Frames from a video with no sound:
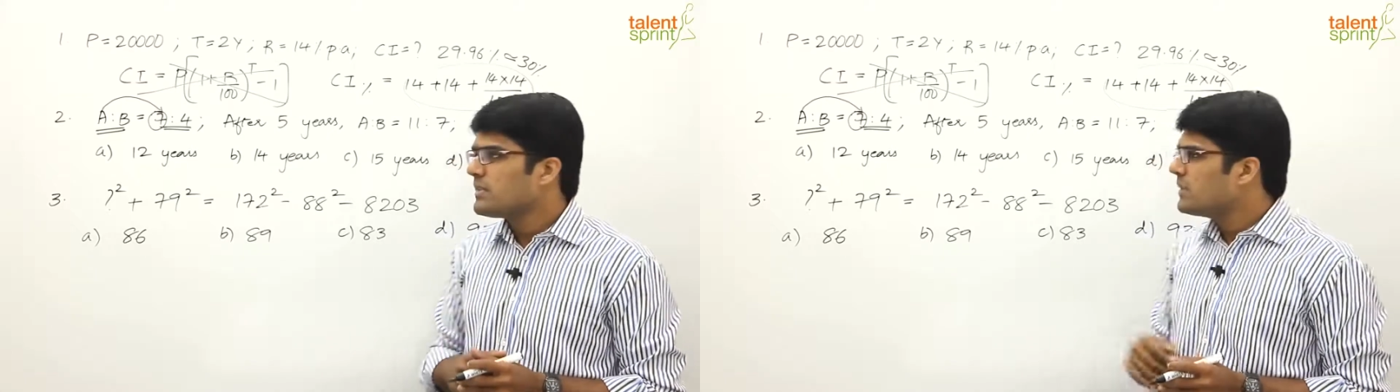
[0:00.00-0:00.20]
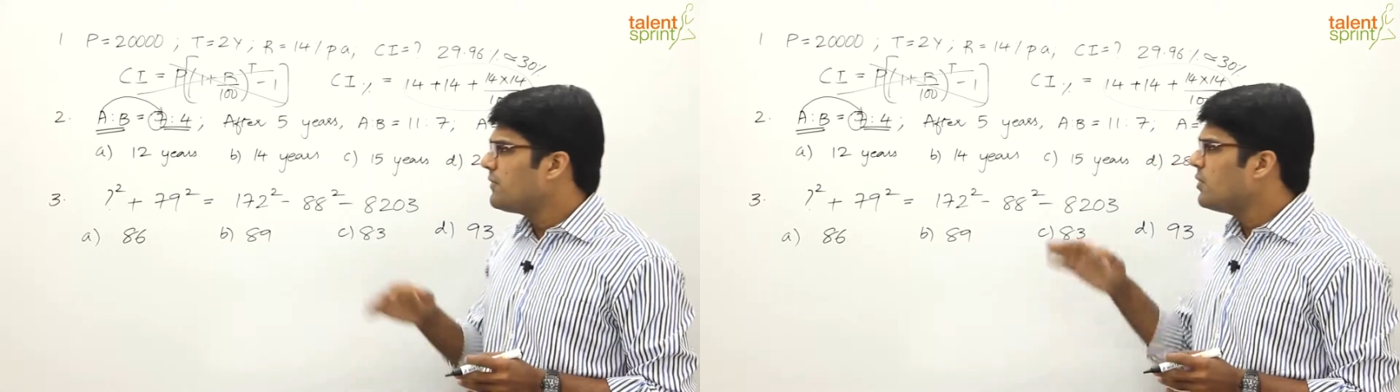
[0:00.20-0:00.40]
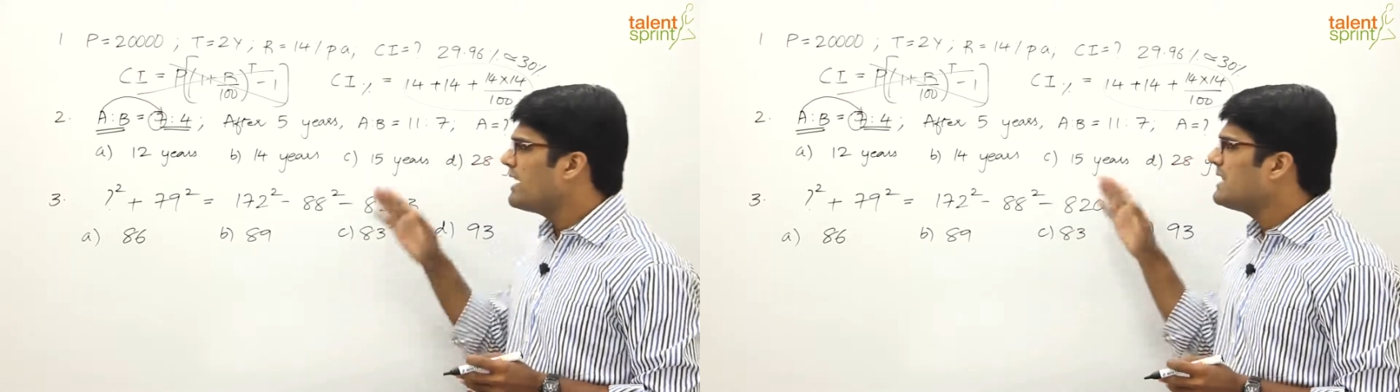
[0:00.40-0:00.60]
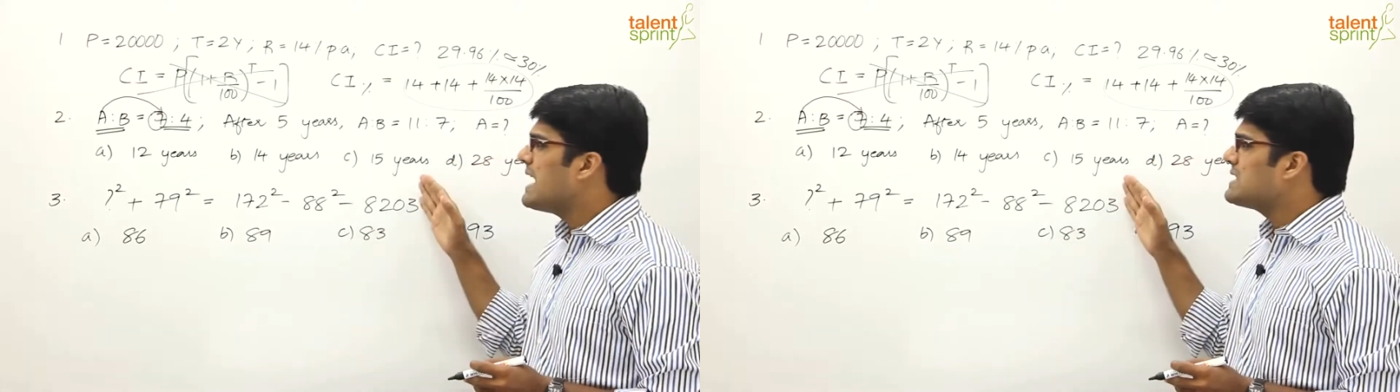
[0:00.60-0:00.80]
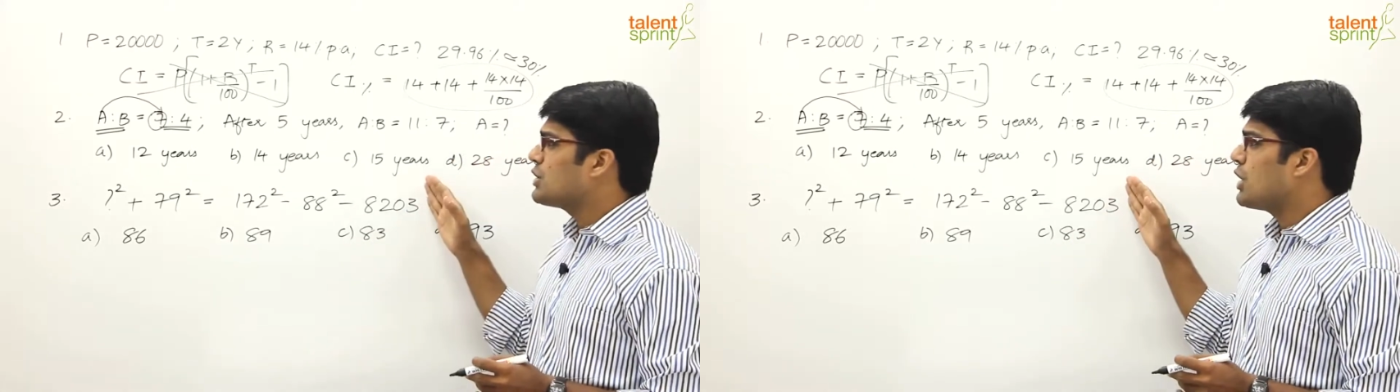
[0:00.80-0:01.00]
Now, if you look at the
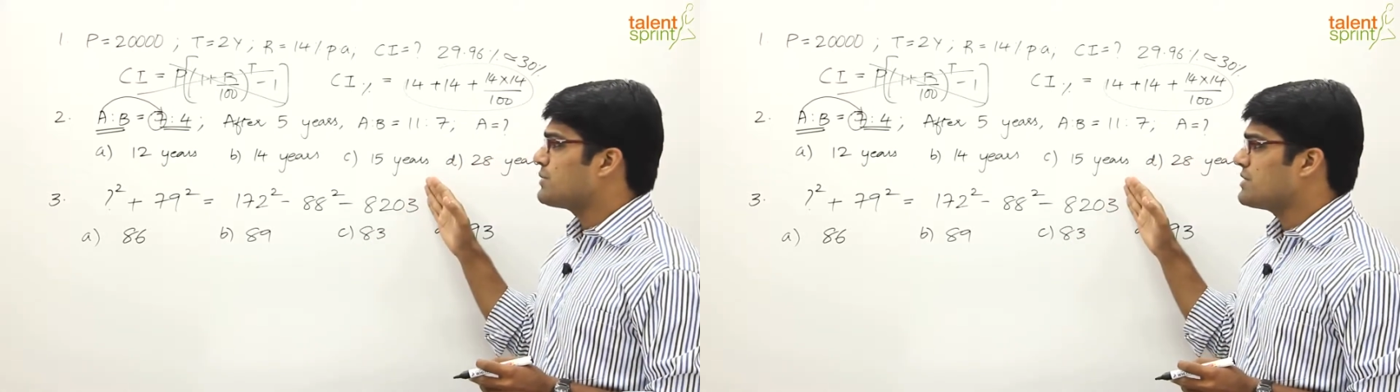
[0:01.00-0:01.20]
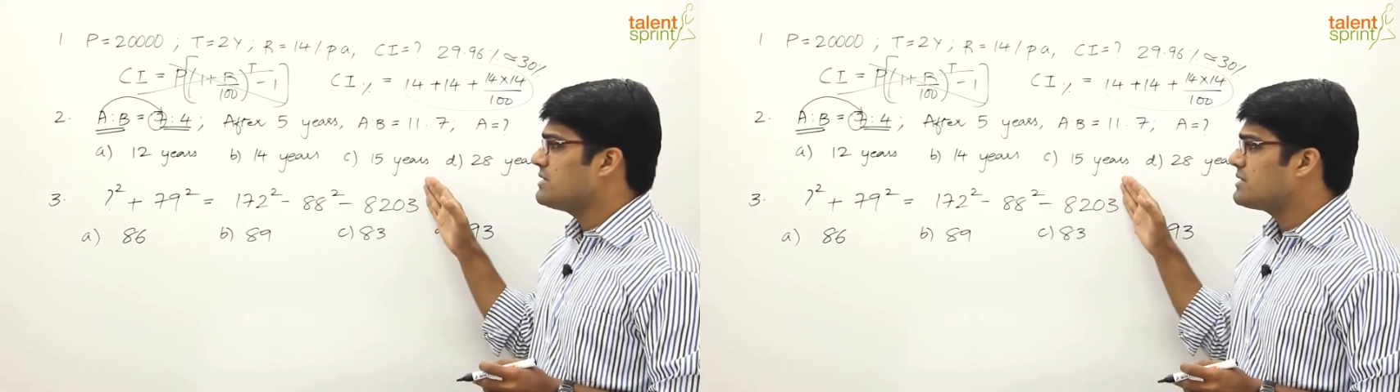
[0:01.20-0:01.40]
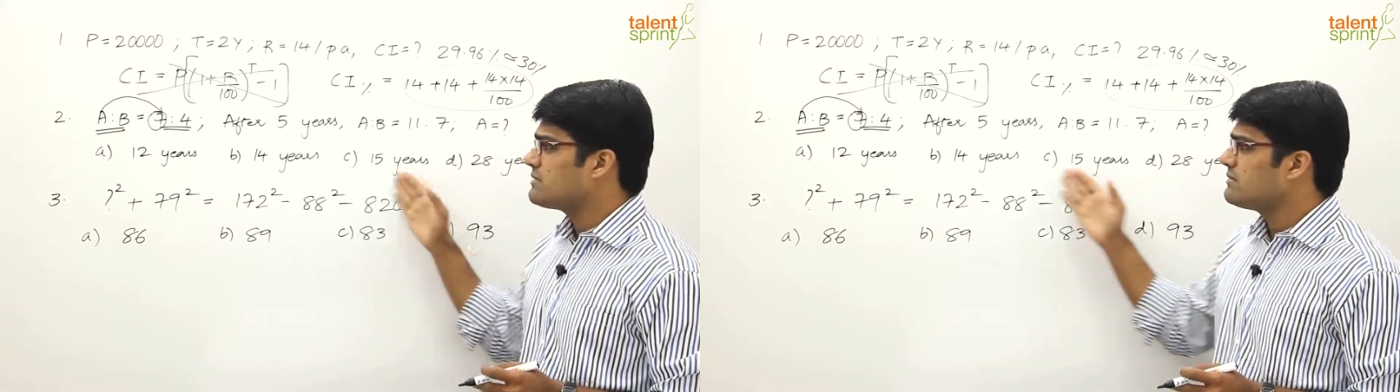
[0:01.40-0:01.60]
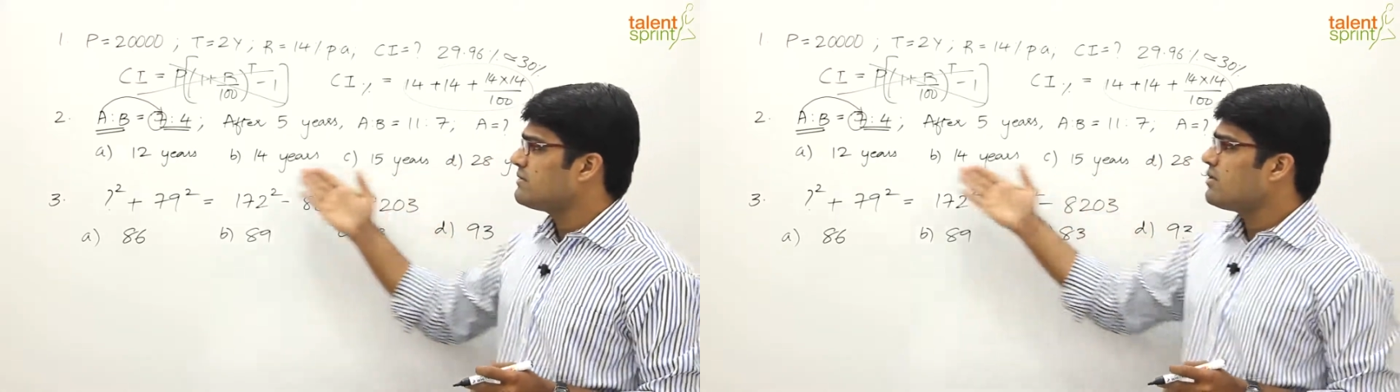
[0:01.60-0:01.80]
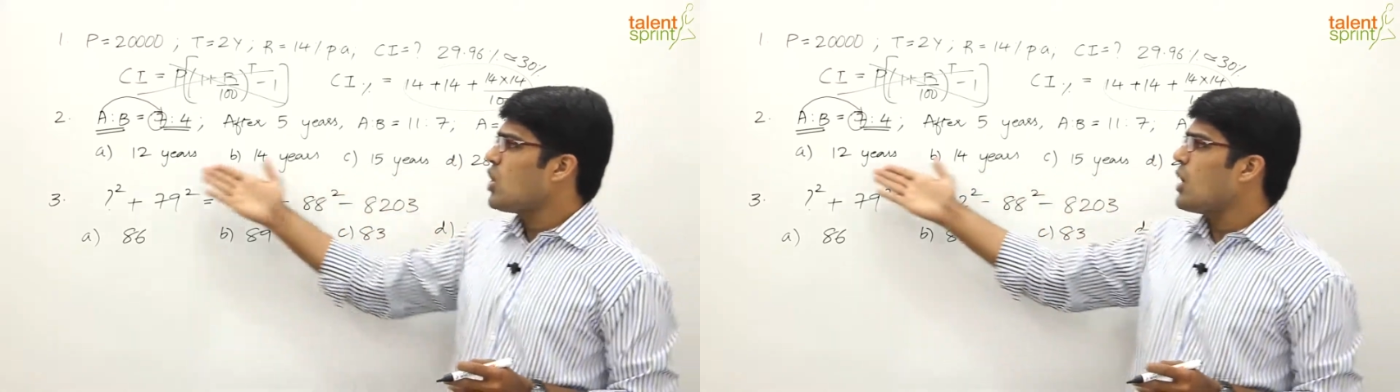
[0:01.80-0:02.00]
answer options,
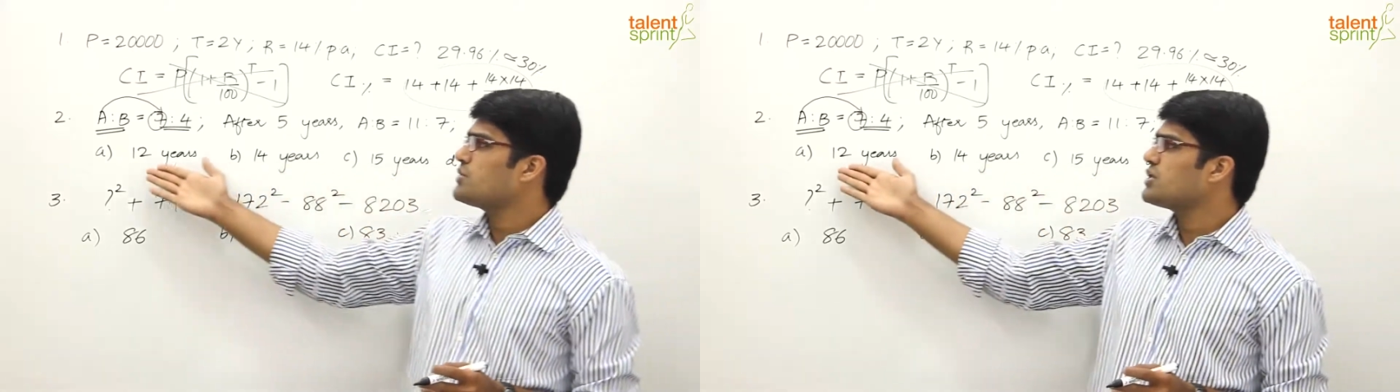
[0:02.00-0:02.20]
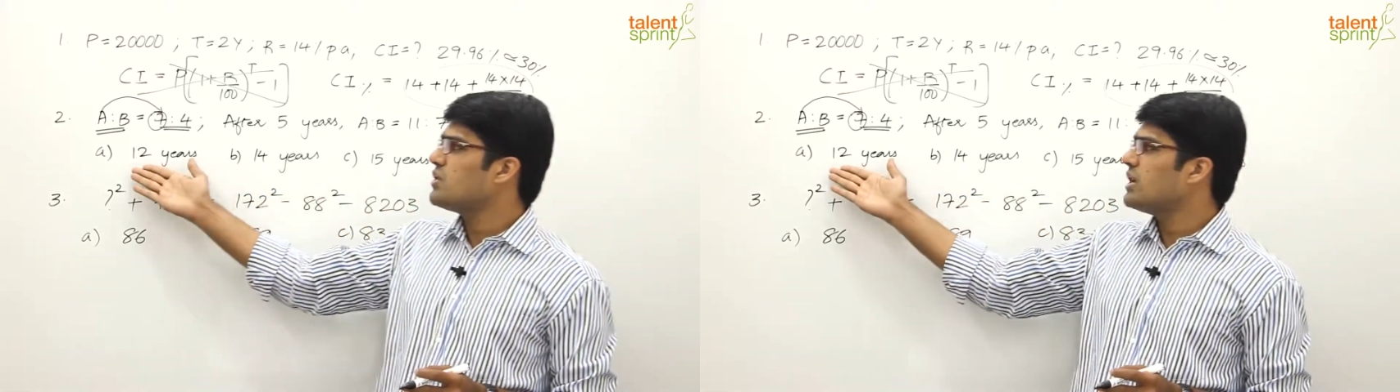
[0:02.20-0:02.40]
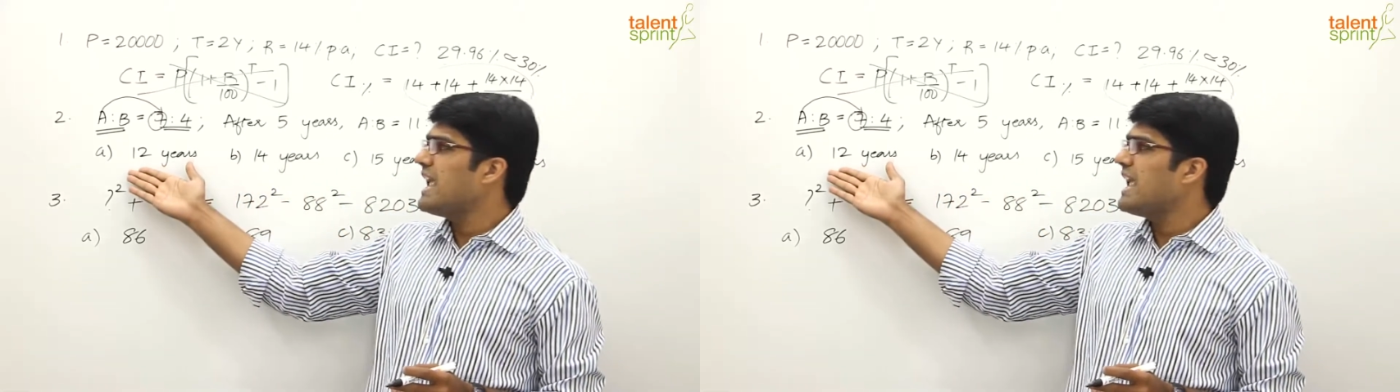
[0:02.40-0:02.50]
option